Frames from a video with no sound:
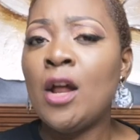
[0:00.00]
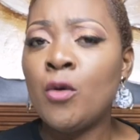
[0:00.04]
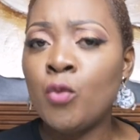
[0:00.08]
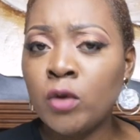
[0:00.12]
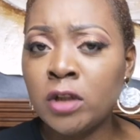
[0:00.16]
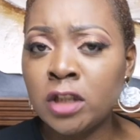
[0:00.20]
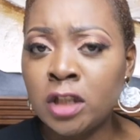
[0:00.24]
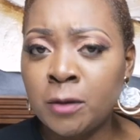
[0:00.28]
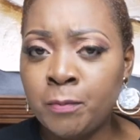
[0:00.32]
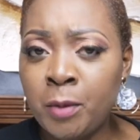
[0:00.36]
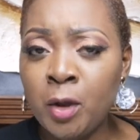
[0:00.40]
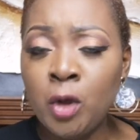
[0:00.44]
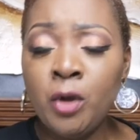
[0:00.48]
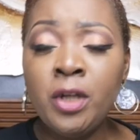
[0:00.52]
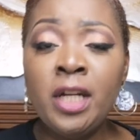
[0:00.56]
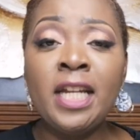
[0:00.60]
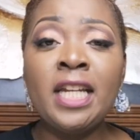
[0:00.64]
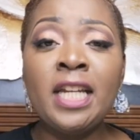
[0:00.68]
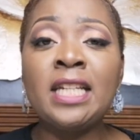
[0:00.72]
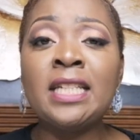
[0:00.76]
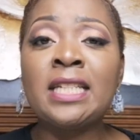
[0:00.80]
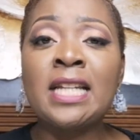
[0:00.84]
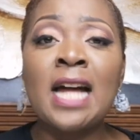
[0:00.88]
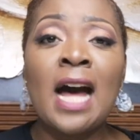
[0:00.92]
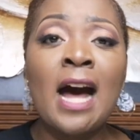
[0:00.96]
and was
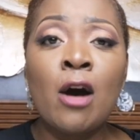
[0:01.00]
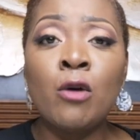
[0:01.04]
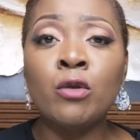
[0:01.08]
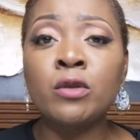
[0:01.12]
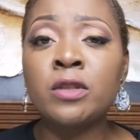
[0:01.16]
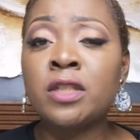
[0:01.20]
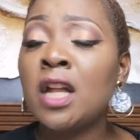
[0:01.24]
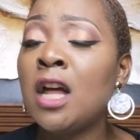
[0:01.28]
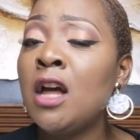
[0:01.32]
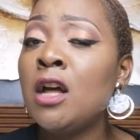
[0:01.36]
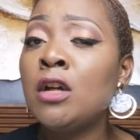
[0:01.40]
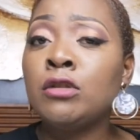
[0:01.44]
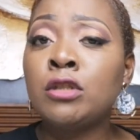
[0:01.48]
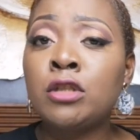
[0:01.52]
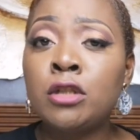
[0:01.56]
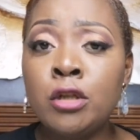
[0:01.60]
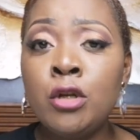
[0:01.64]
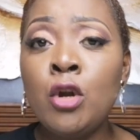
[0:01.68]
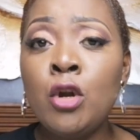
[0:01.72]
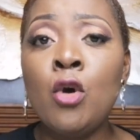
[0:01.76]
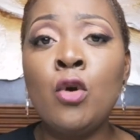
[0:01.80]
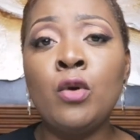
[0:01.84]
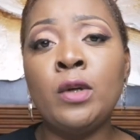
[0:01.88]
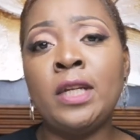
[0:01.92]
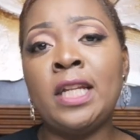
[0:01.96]
building his house
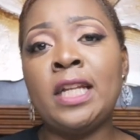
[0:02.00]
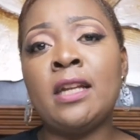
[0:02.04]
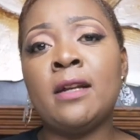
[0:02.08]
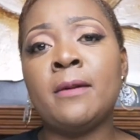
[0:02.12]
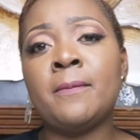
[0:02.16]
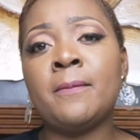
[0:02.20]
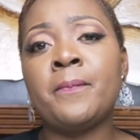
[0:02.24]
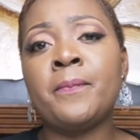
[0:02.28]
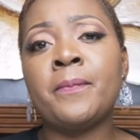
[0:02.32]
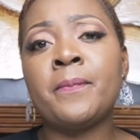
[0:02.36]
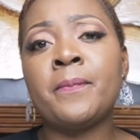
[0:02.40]
slowly.